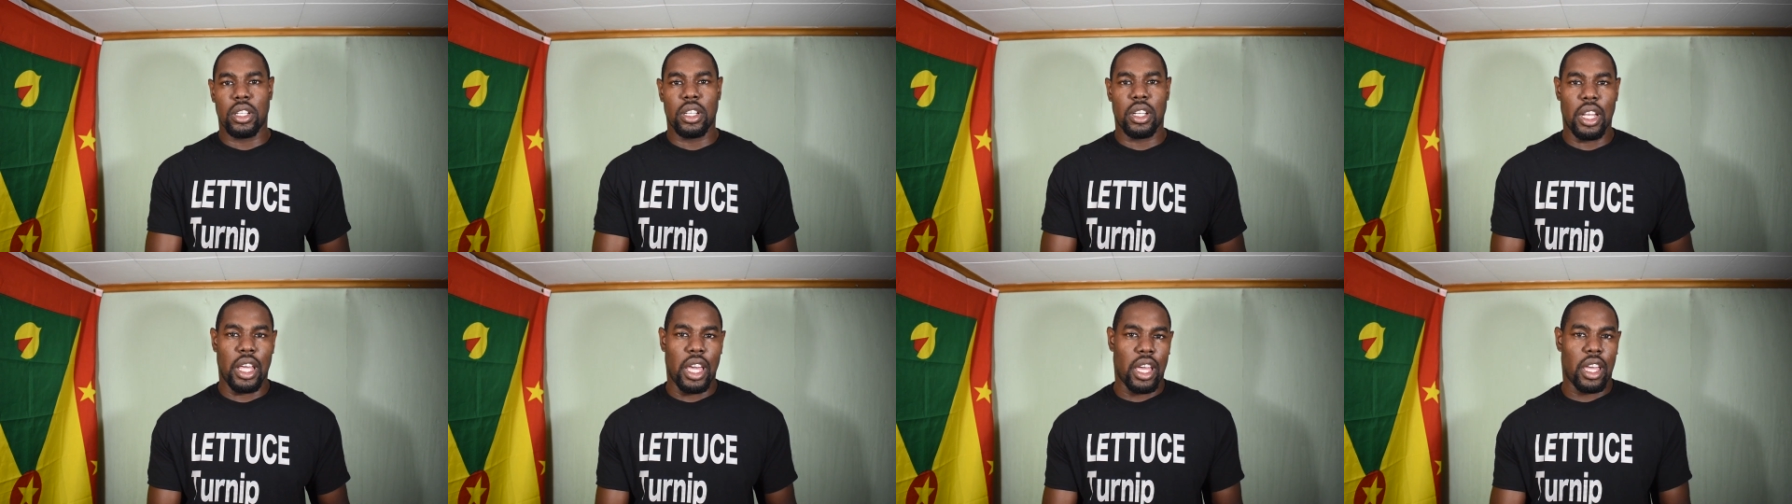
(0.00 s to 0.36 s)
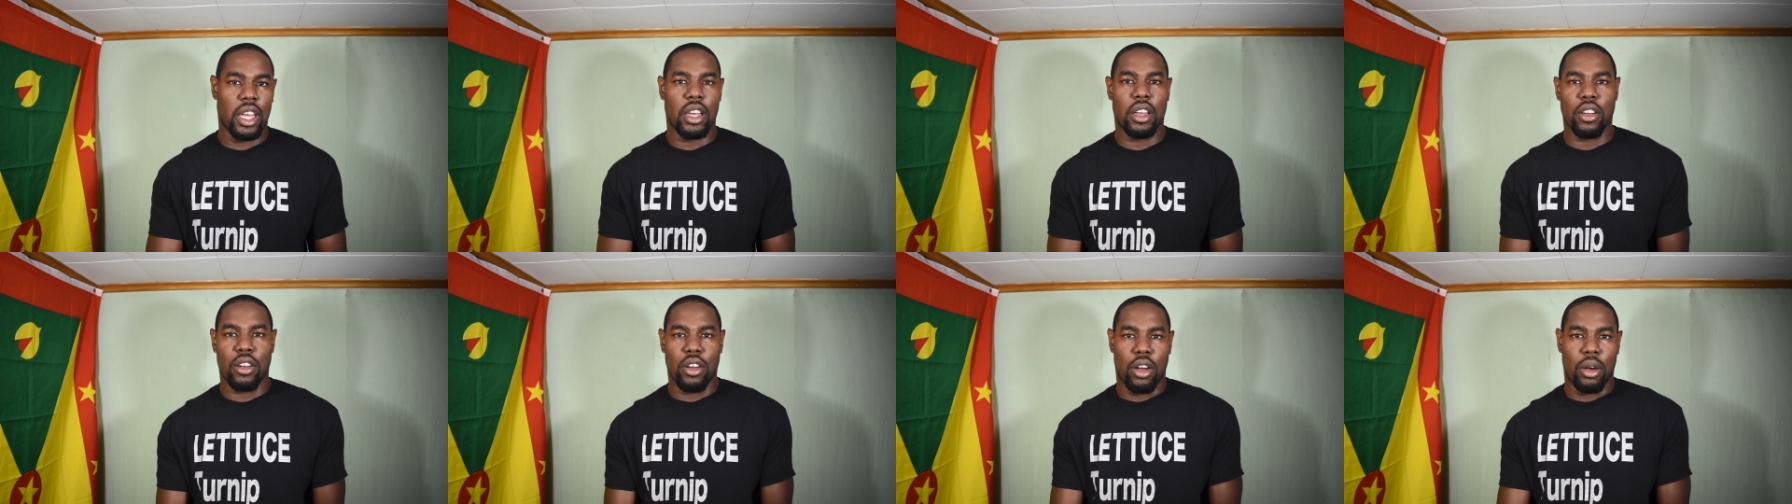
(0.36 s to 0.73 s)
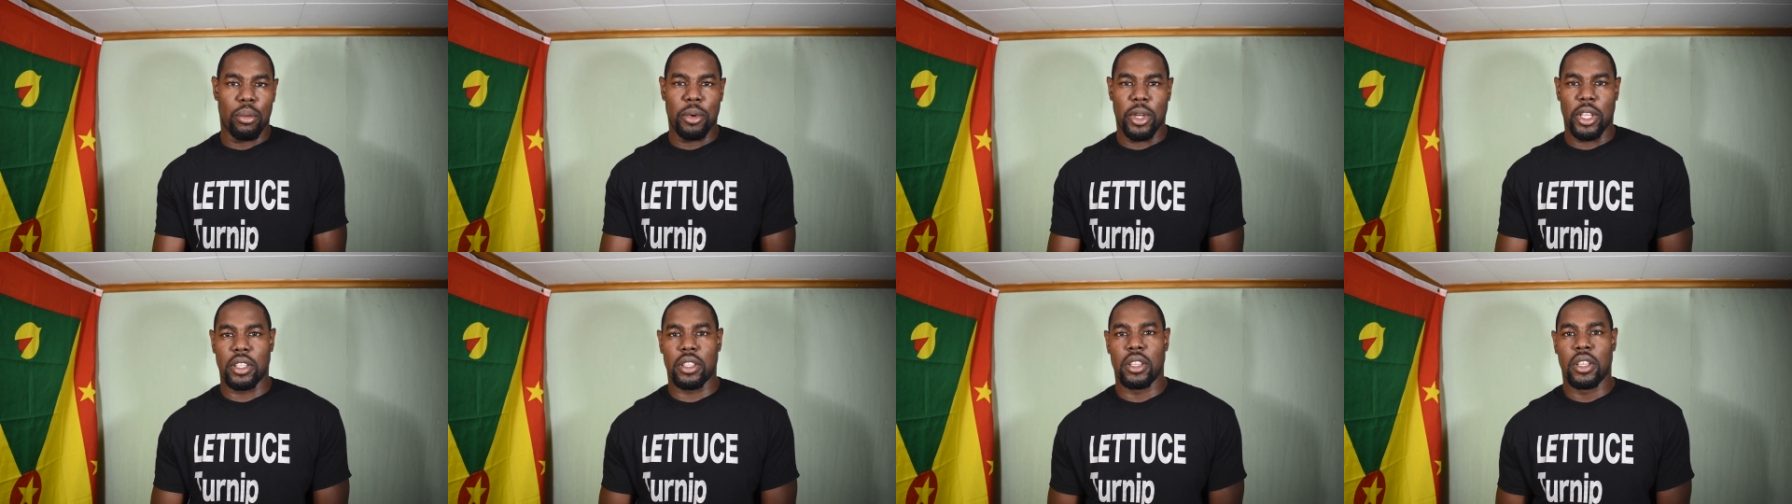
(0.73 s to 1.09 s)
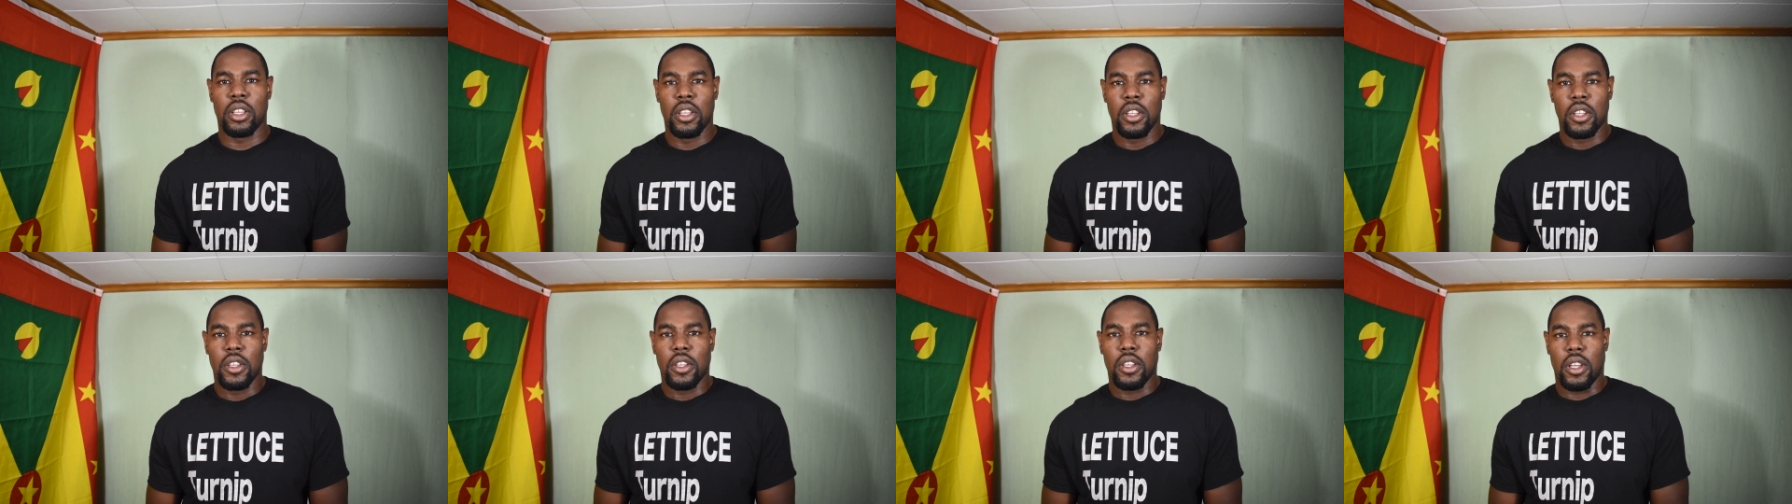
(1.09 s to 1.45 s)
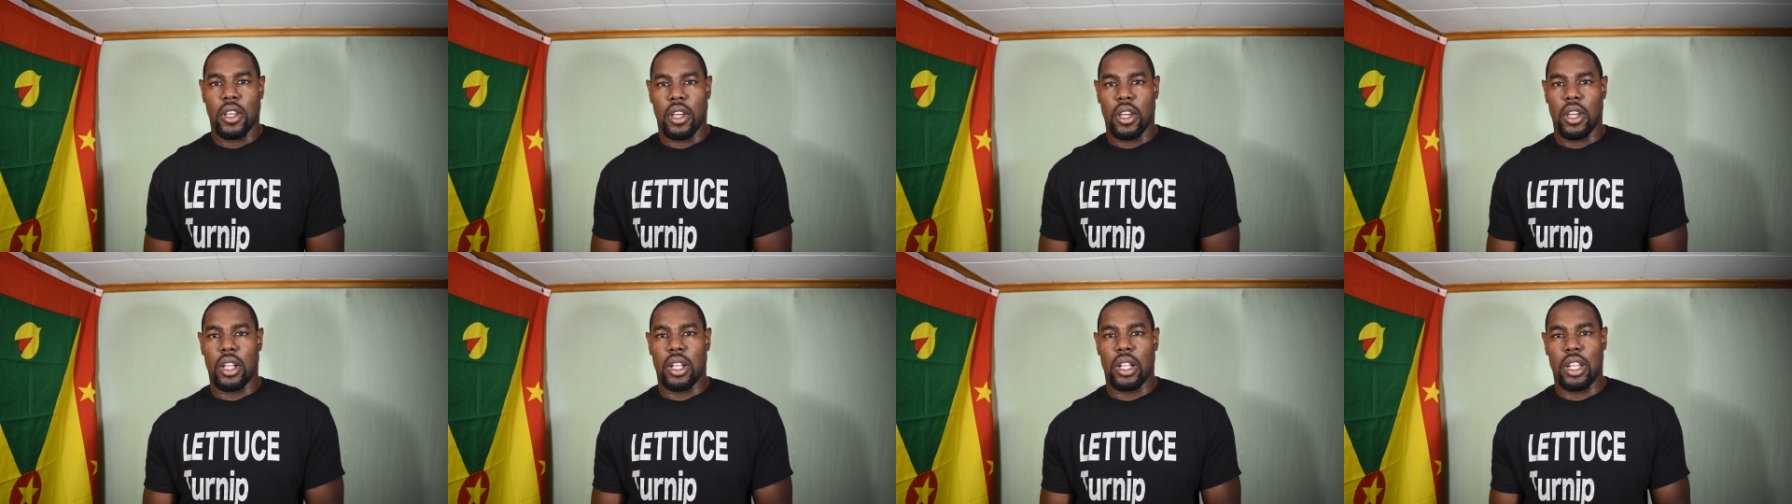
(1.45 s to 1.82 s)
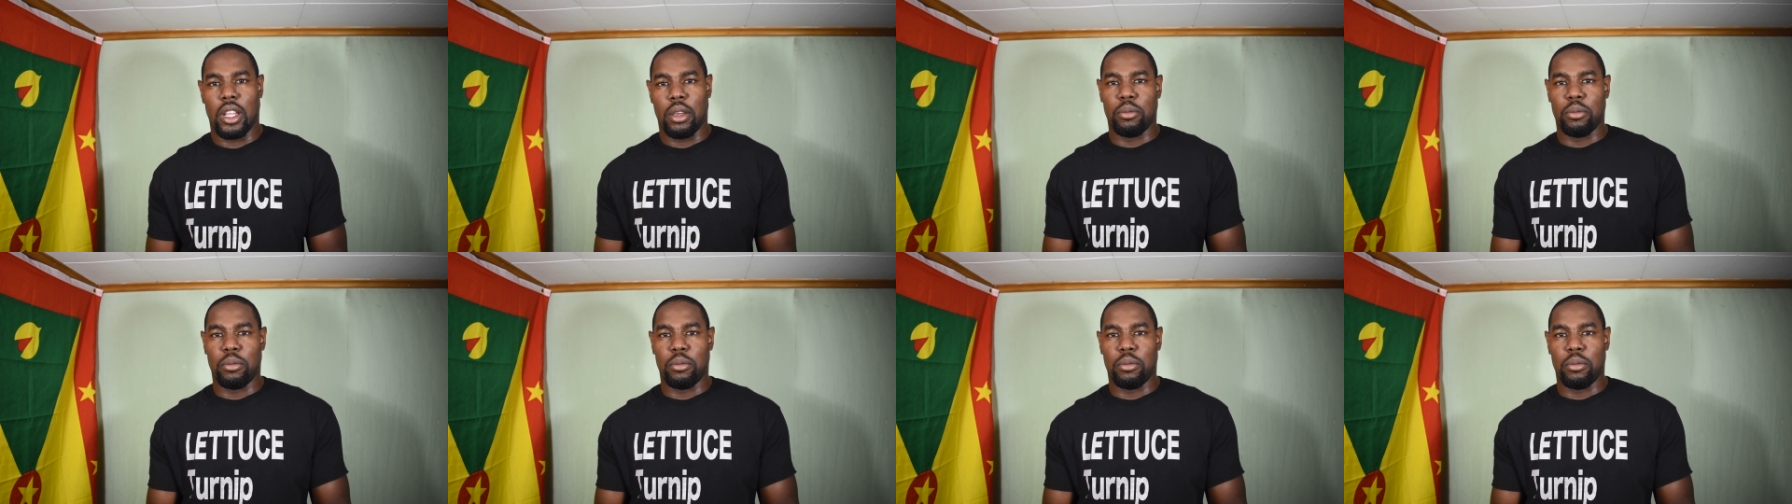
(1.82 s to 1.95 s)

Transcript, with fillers: like and comment. Uh,